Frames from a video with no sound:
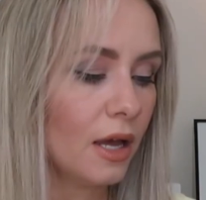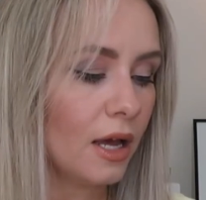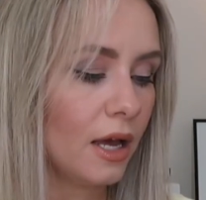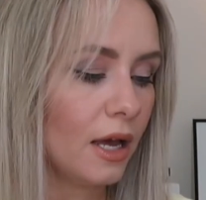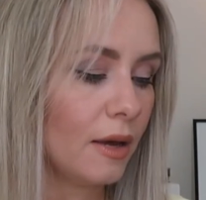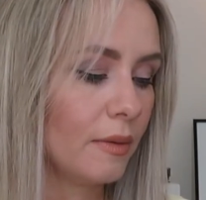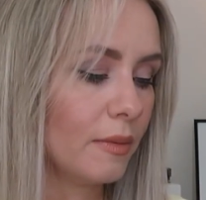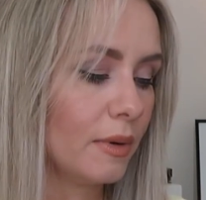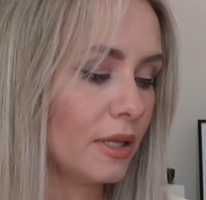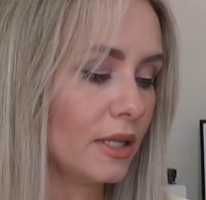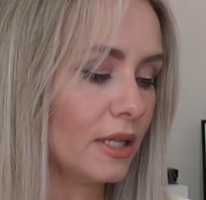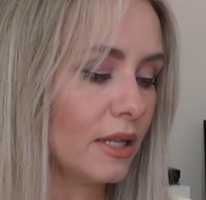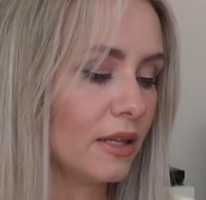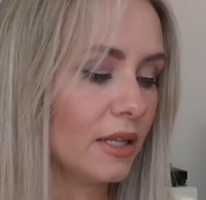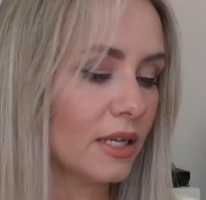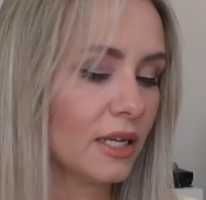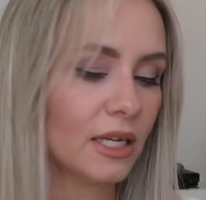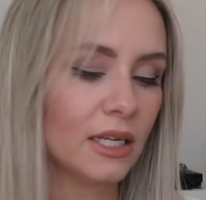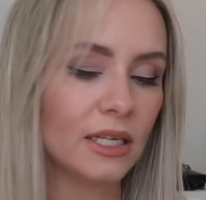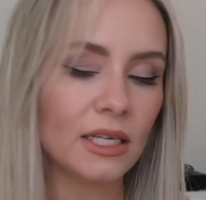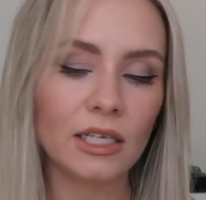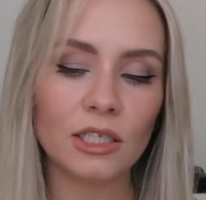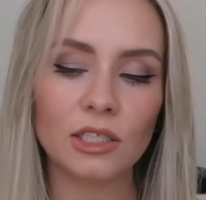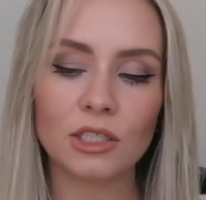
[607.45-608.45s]
And then the
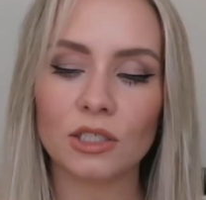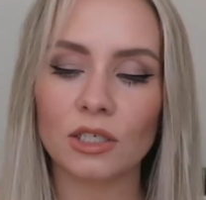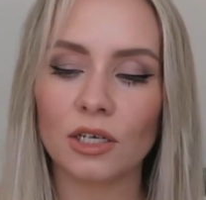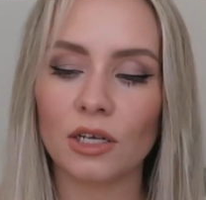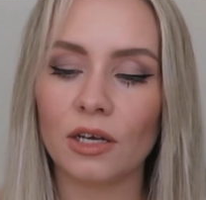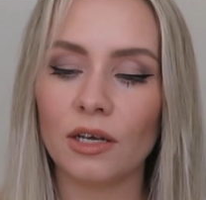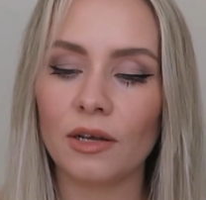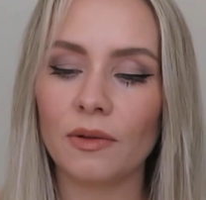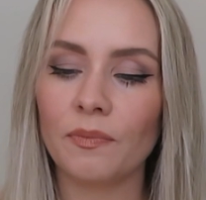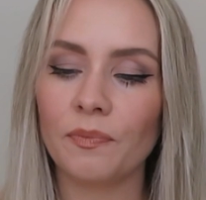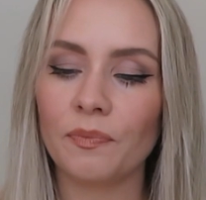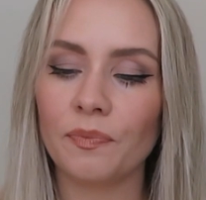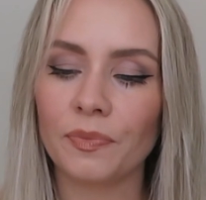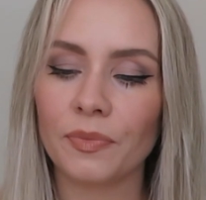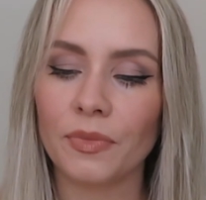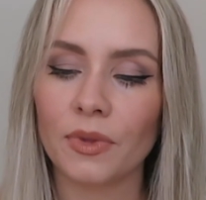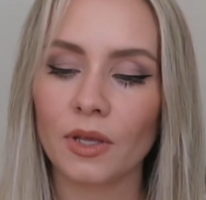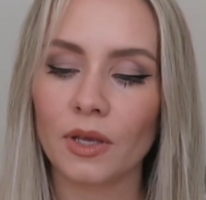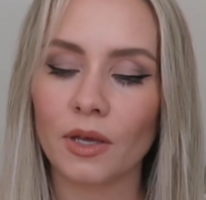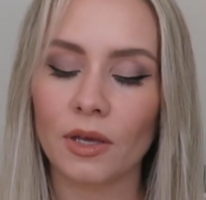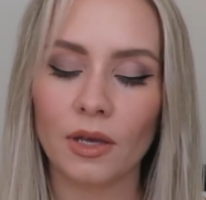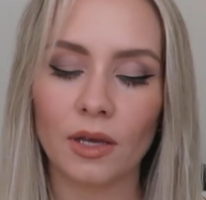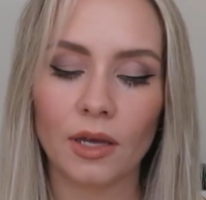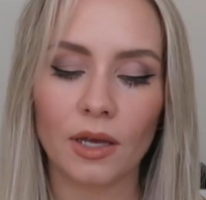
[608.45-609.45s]
conditioner,
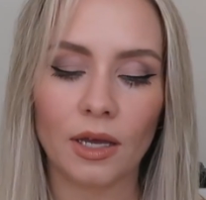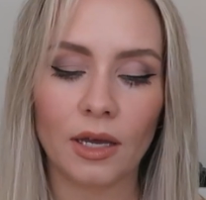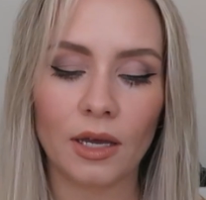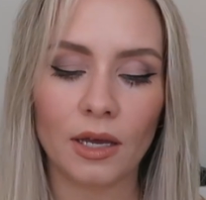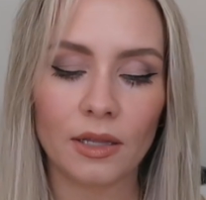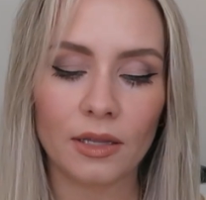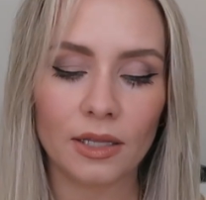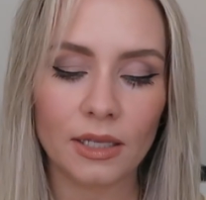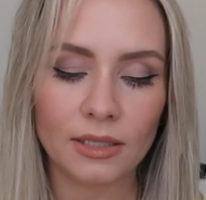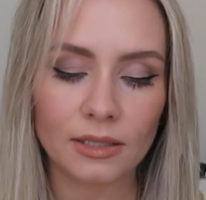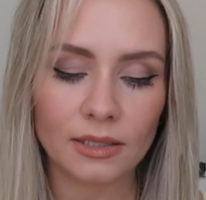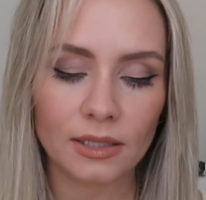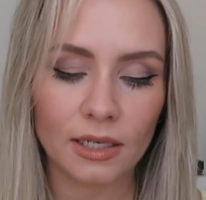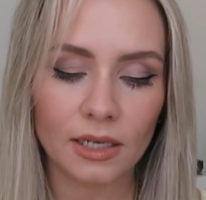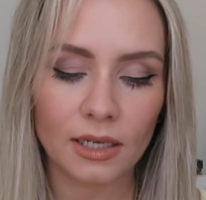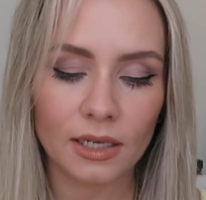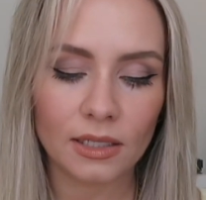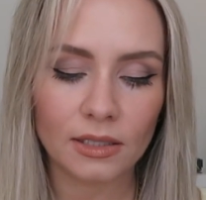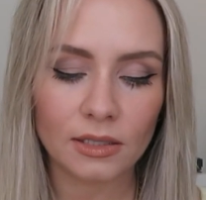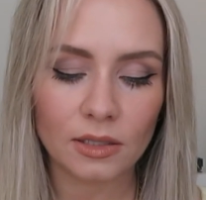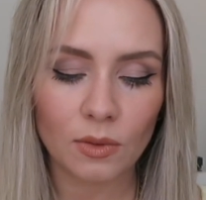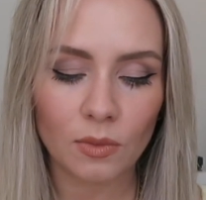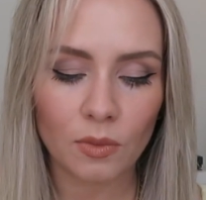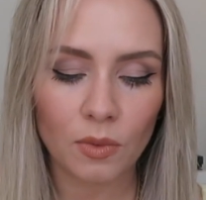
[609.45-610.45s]
this
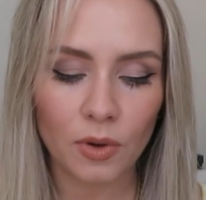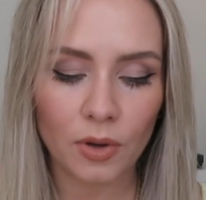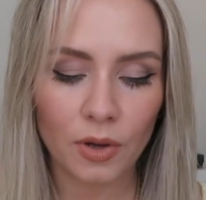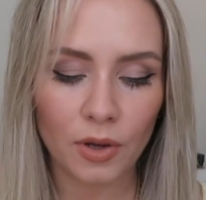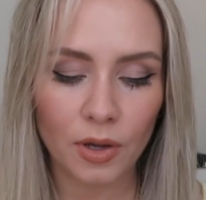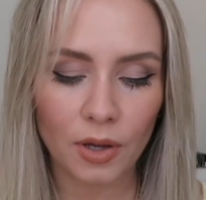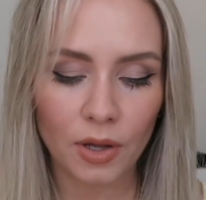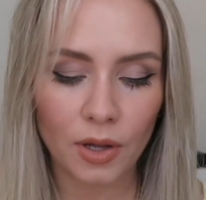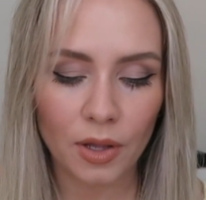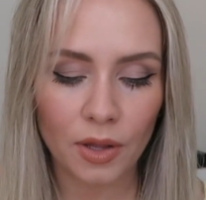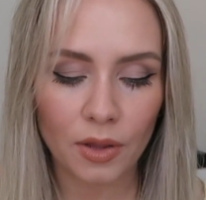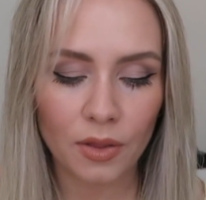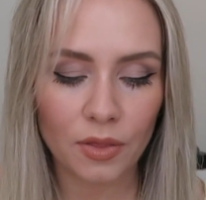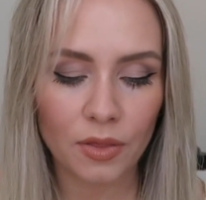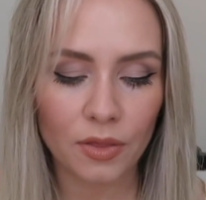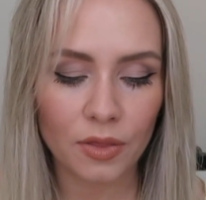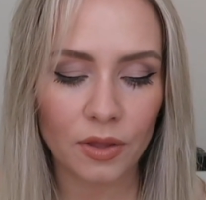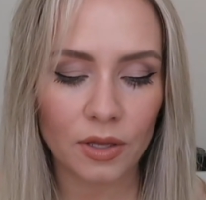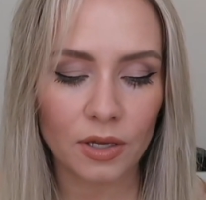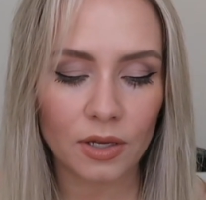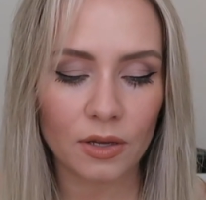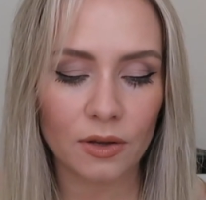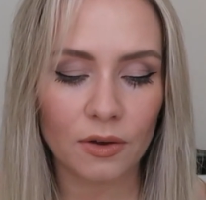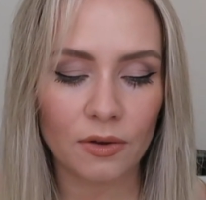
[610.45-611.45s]
is
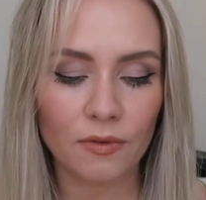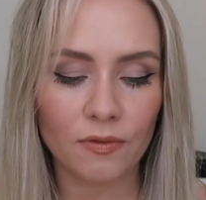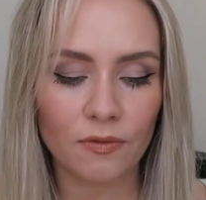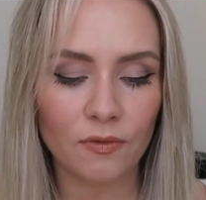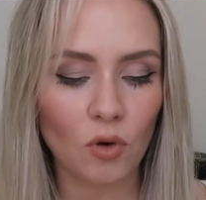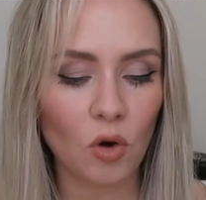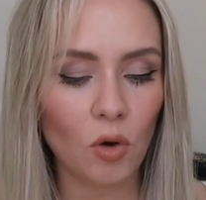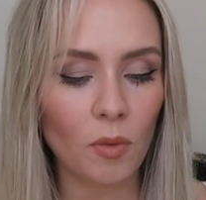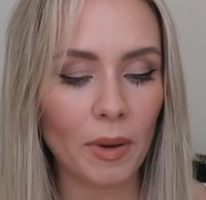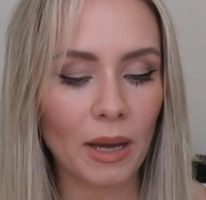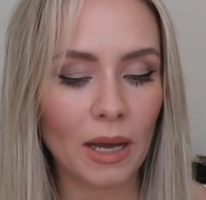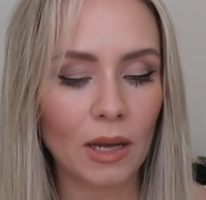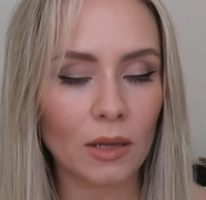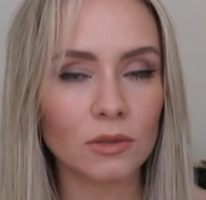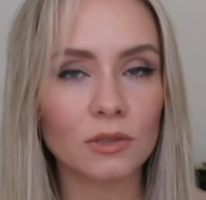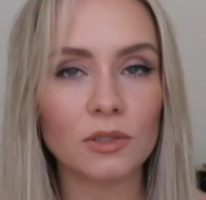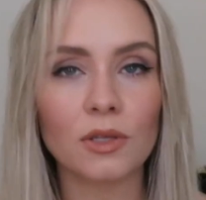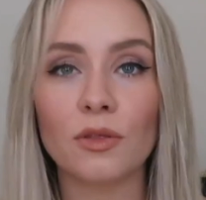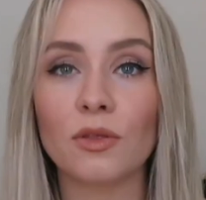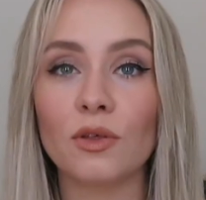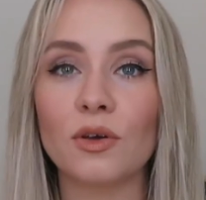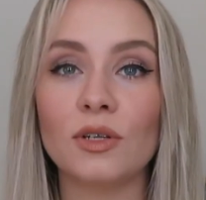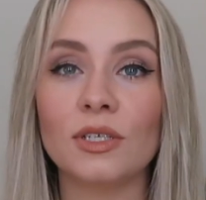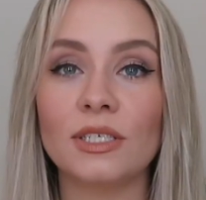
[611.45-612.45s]
worth
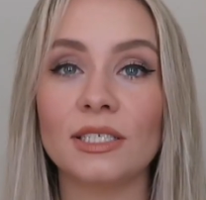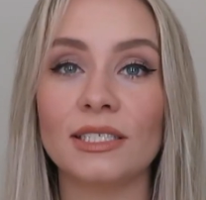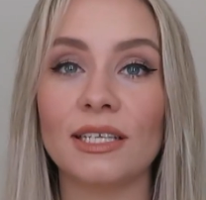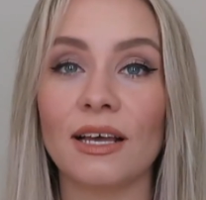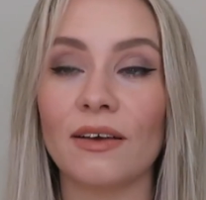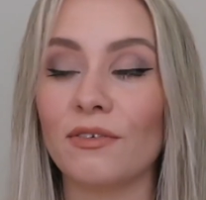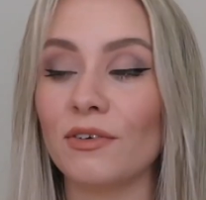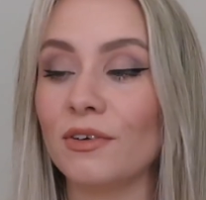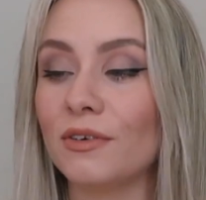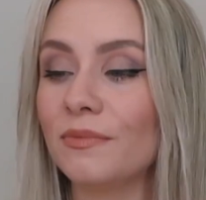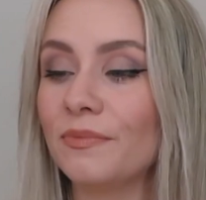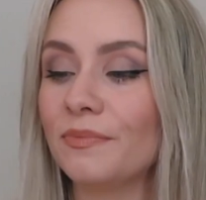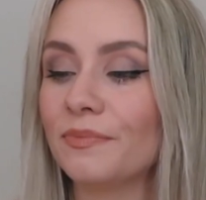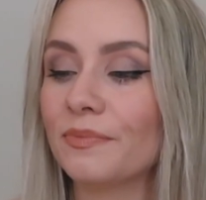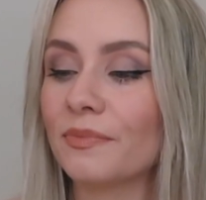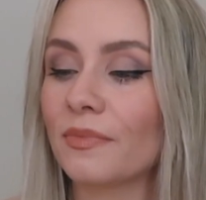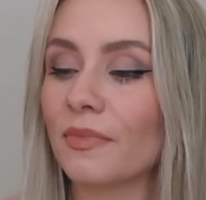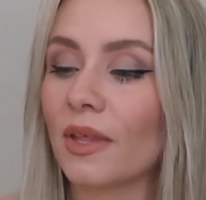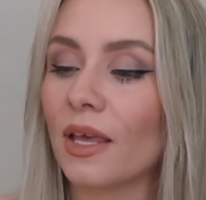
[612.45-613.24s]
£4.37.